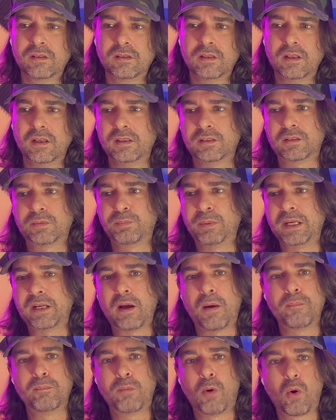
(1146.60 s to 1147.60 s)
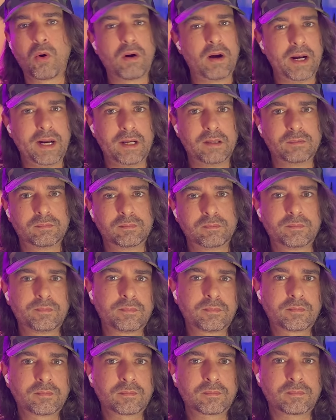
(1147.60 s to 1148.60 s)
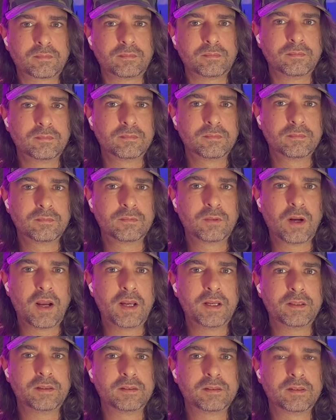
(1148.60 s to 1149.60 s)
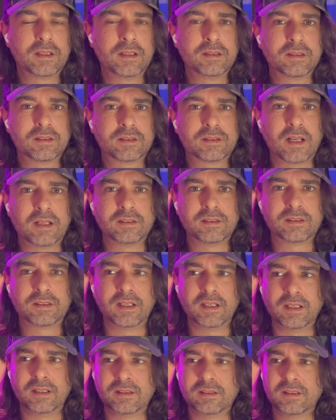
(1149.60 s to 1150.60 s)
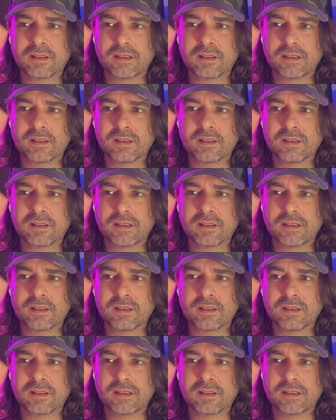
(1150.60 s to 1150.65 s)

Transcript: it's become boring, right? In the sense that